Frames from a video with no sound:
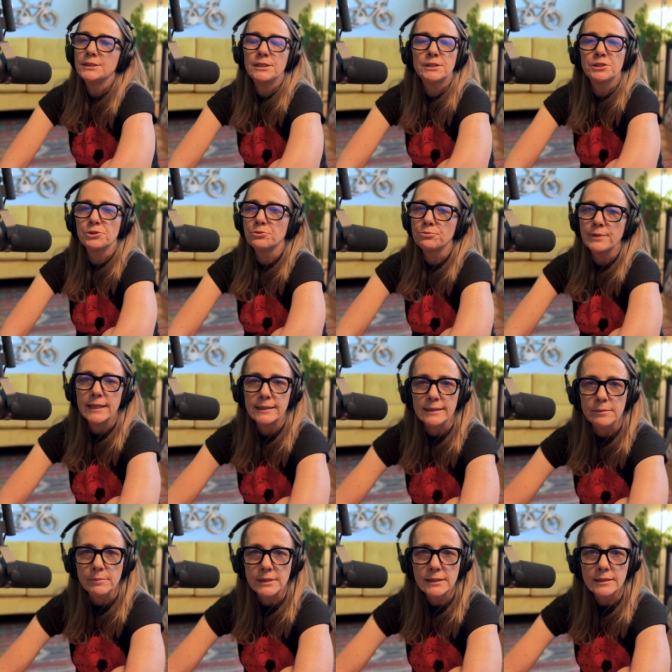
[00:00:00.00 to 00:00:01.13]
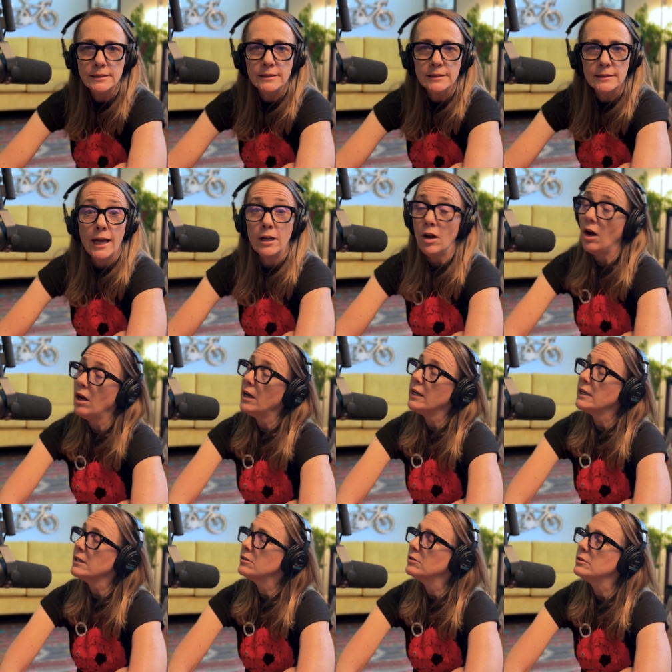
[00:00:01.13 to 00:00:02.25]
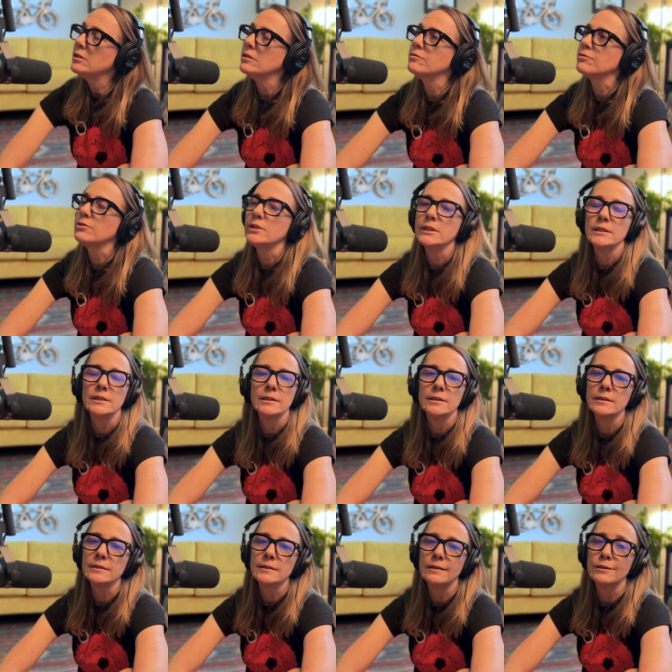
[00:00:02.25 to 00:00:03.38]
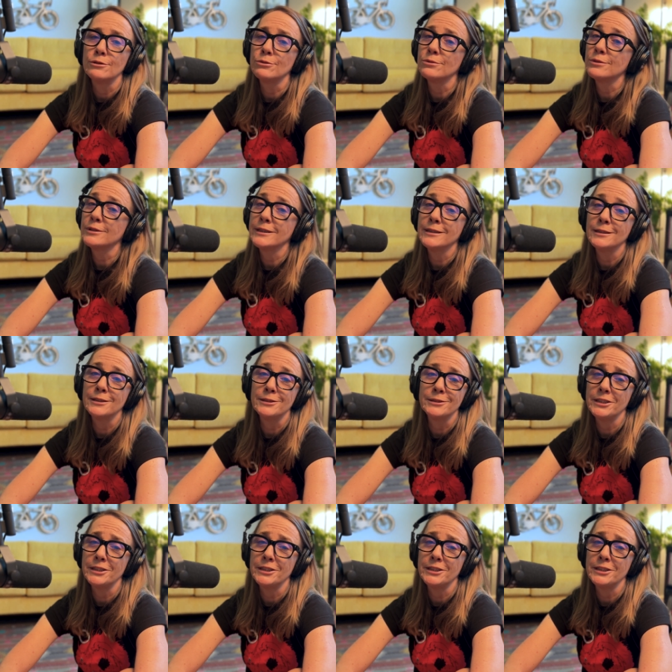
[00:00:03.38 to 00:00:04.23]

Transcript: She's greatly missed. And I could have written a real